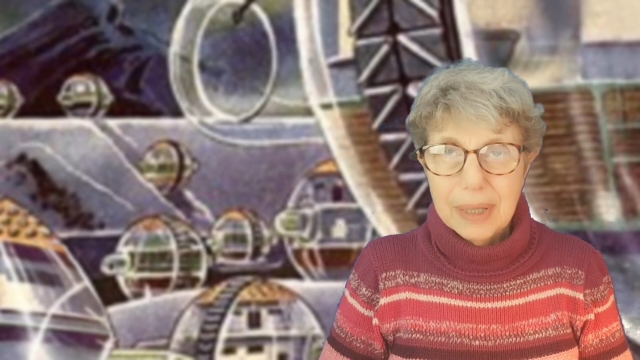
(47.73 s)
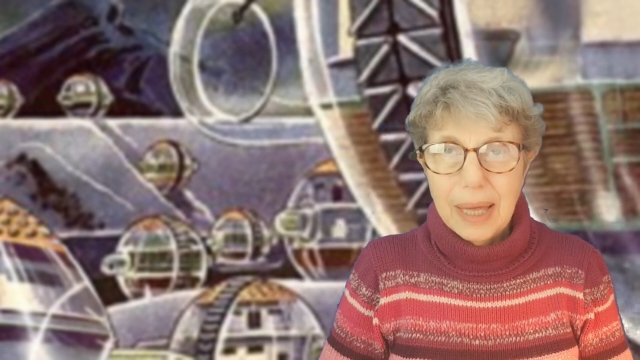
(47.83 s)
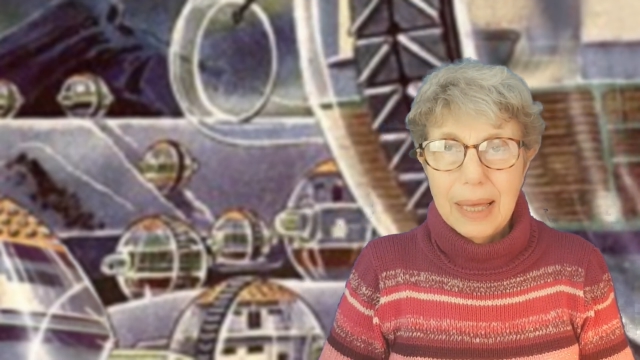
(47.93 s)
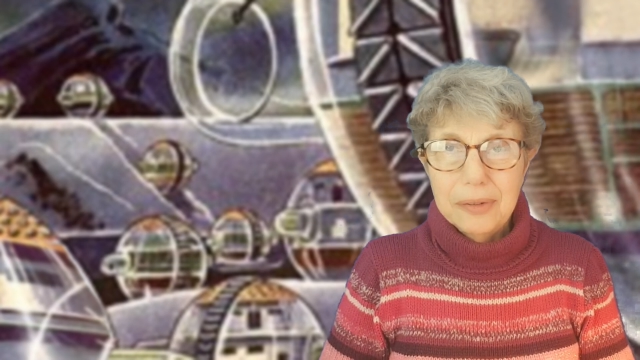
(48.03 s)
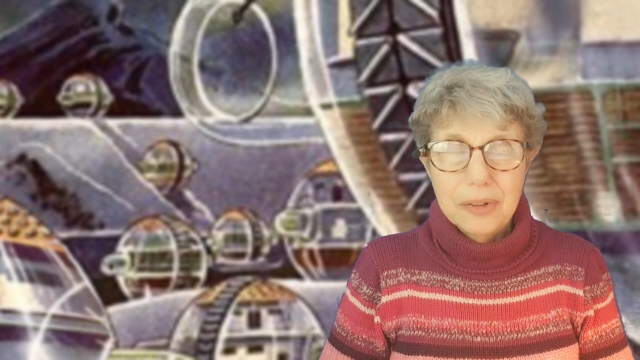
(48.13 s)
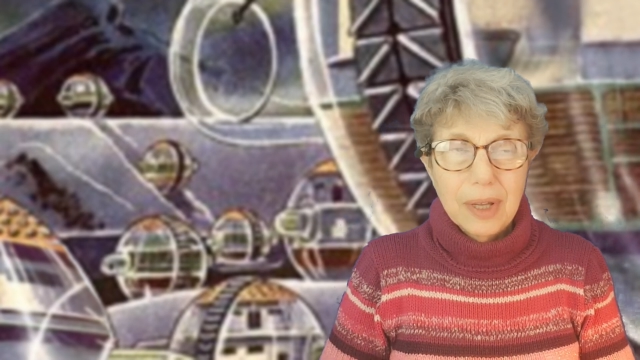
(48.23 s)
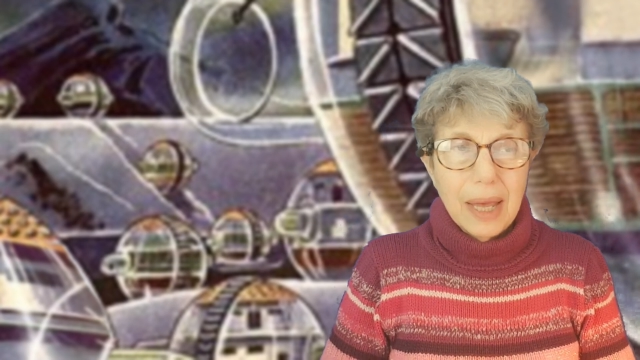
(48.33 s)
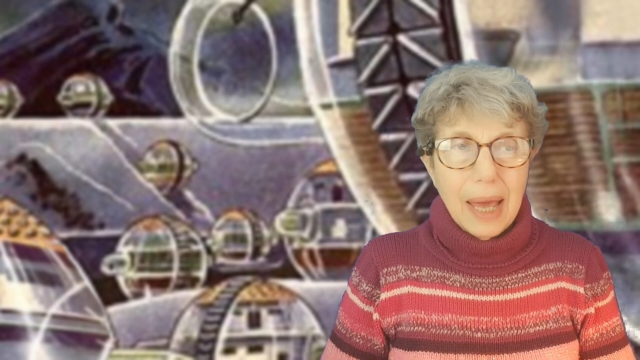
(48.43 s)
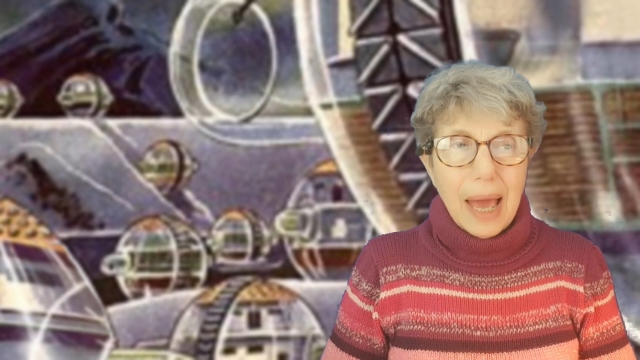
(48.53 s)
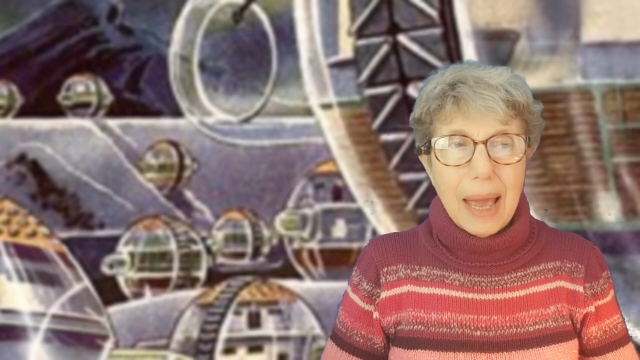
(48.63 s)
And
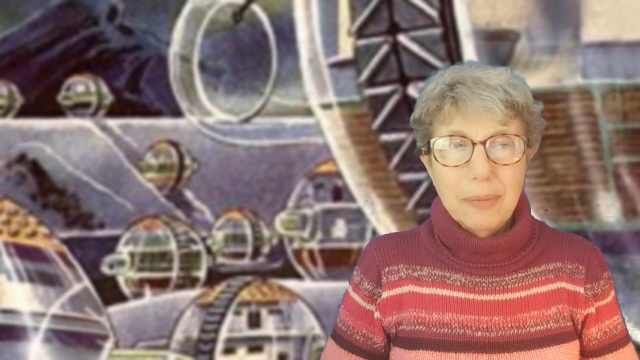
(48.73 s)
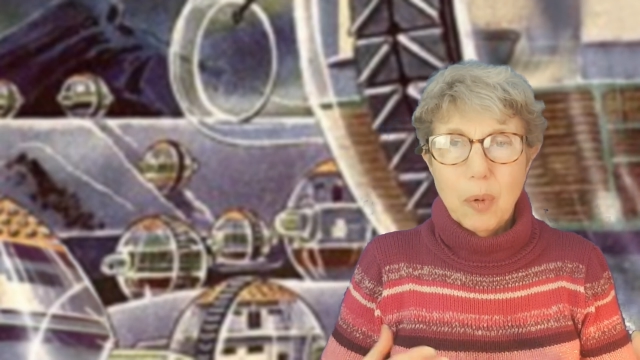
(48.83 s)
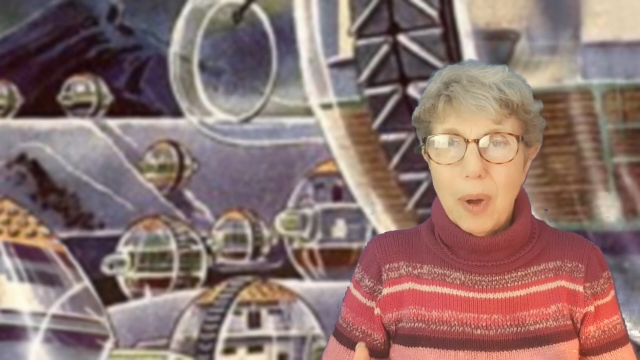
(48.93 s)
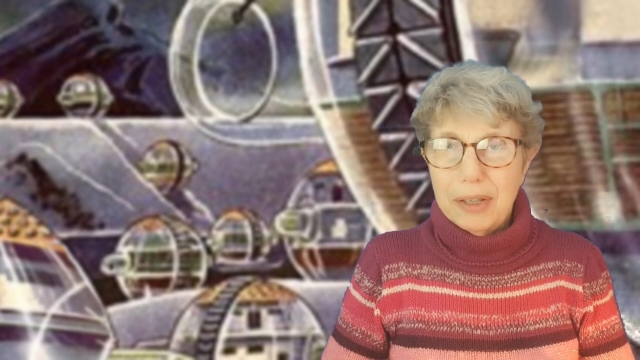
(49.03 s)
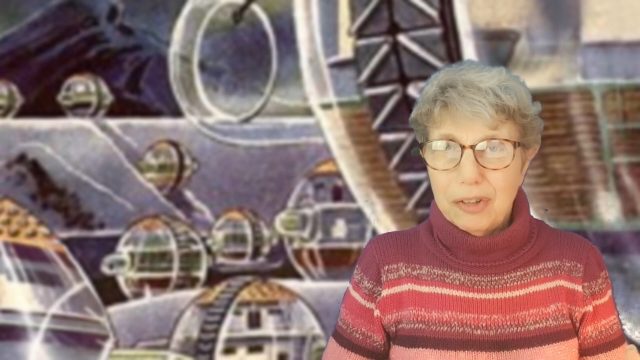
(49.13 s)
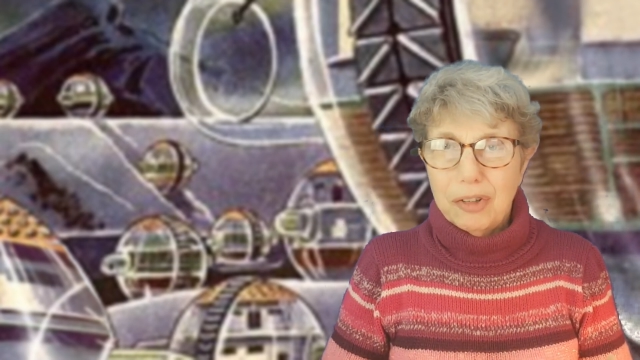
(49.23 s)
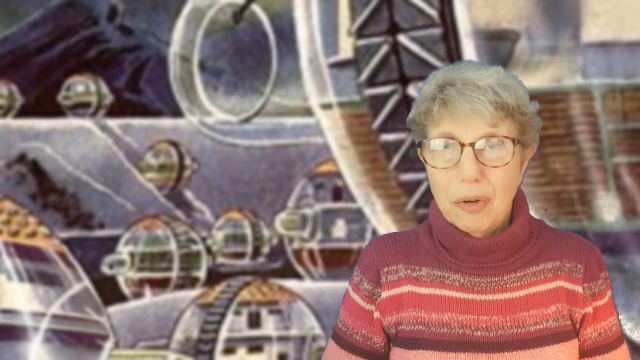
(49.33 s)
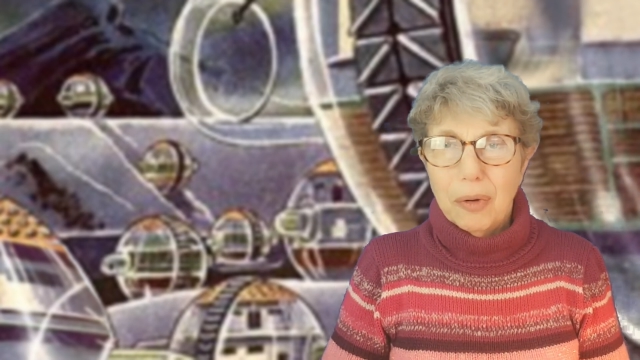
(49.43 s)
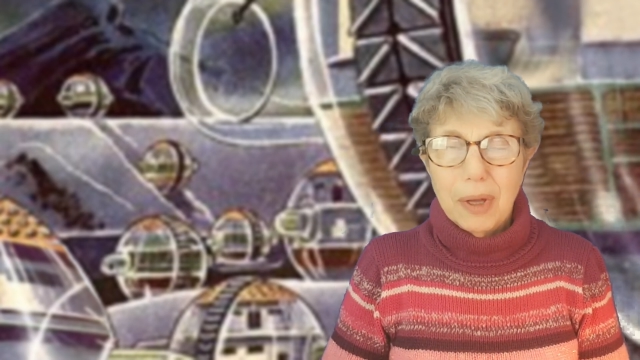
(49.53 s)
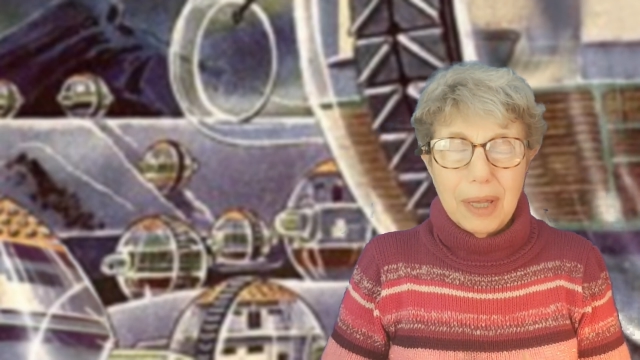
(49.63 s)
I'm quite
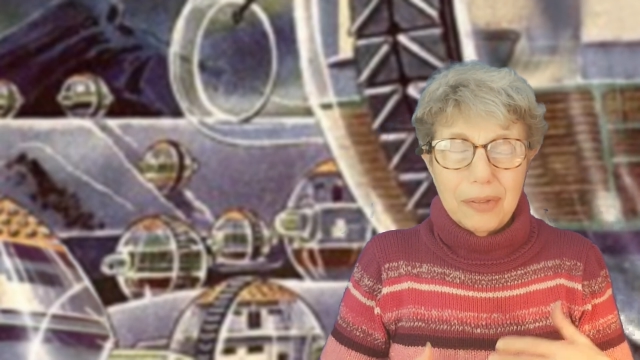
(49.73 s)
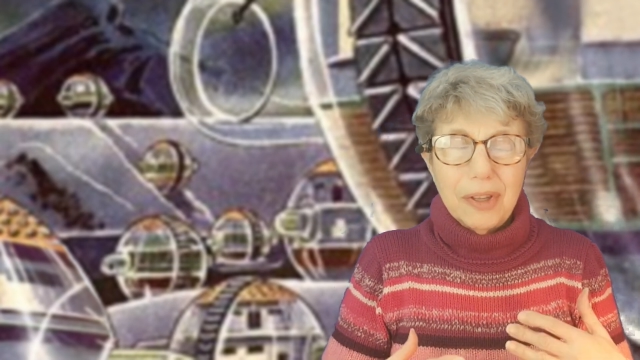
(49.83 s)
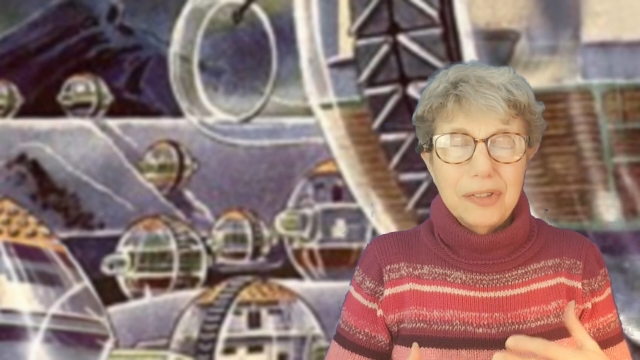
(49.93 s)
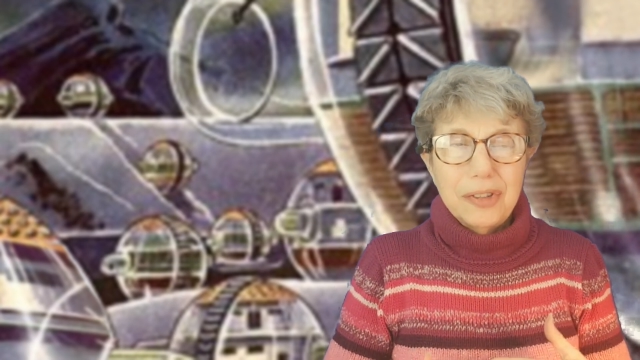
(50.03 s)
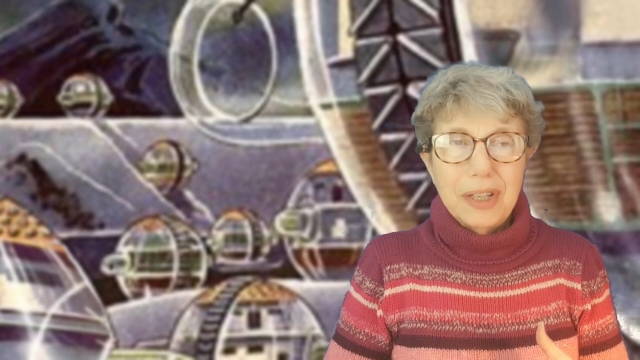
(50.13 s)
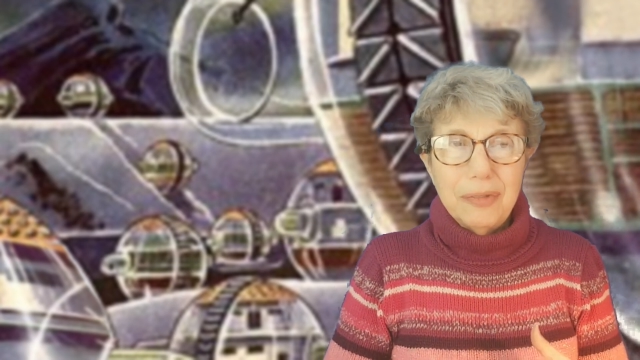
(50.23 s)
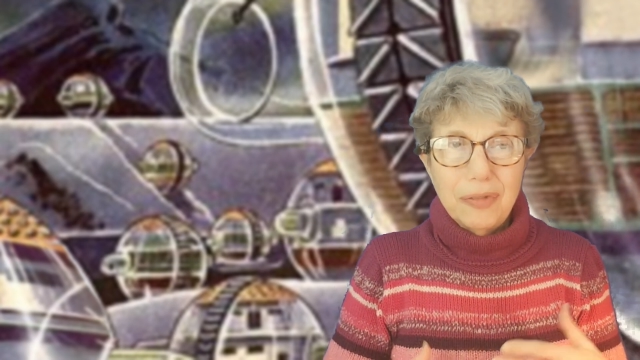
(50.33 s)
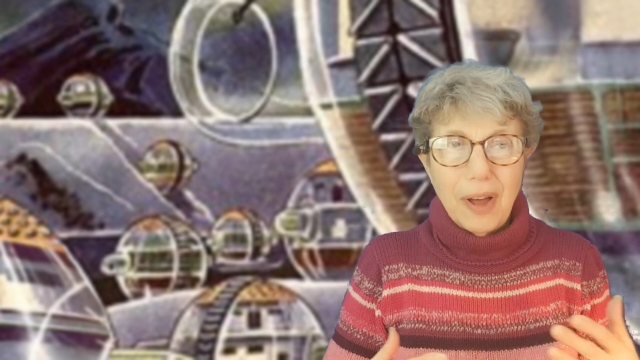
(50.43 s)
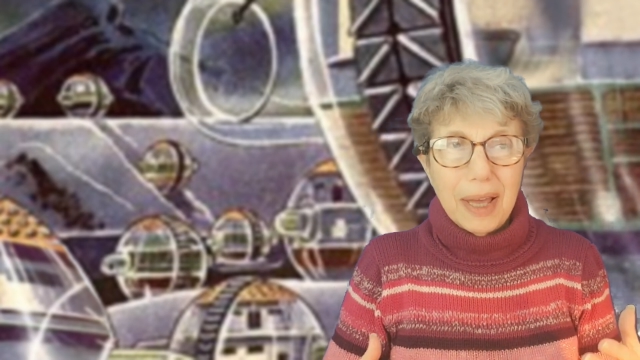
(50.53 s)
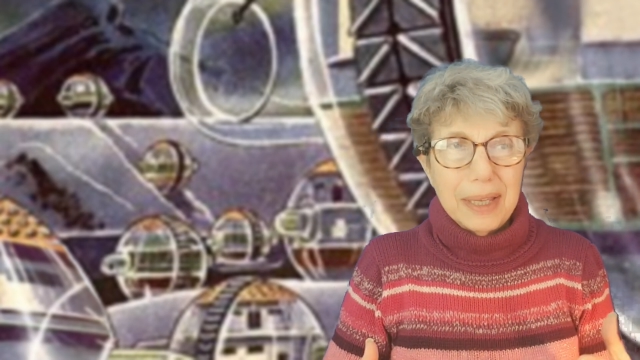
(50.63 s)
sure that he
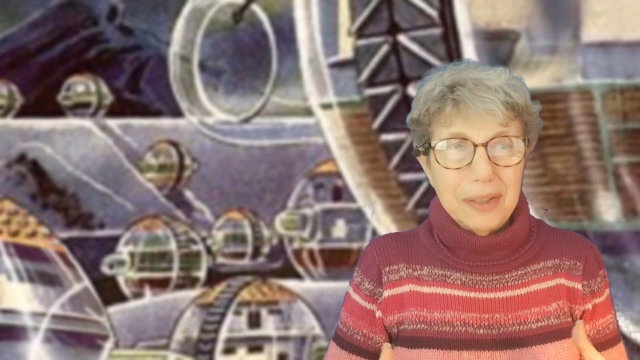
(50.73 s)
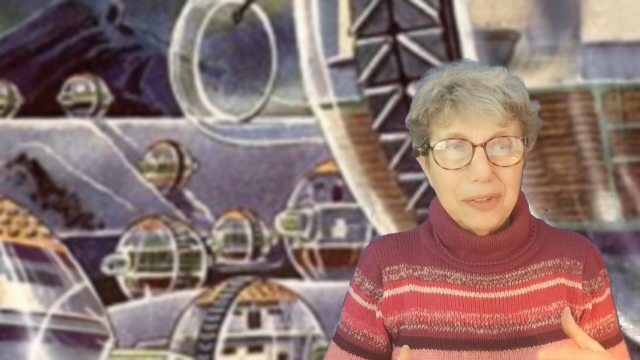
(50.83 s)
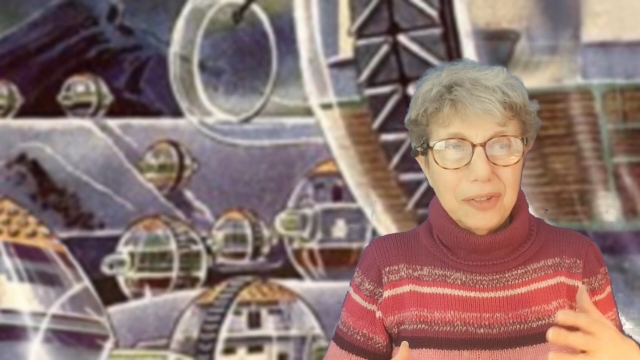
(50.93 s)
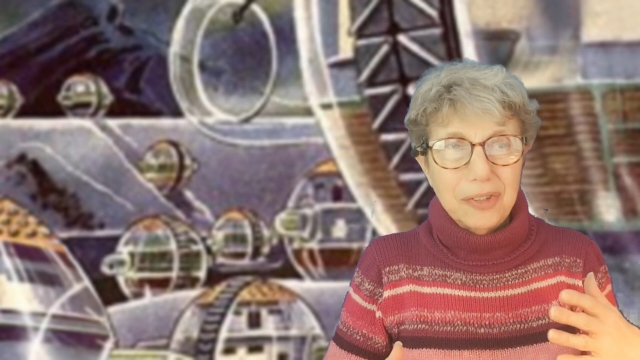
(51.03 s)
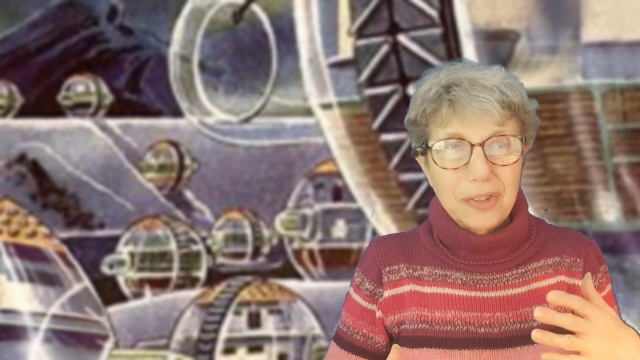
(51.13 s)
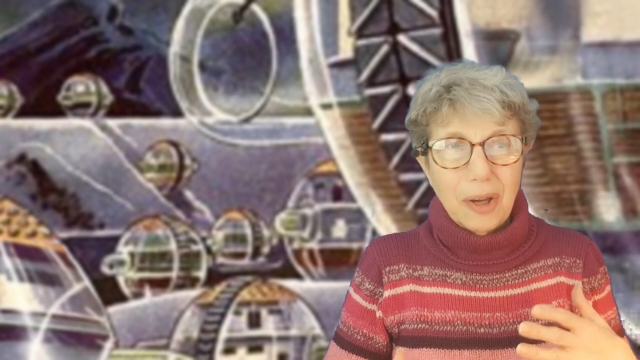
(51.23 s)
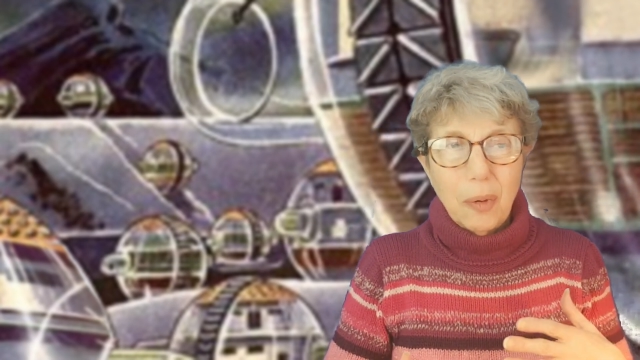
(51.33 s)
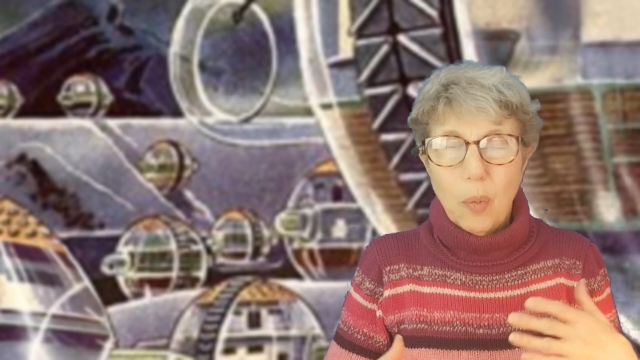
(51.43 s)
finds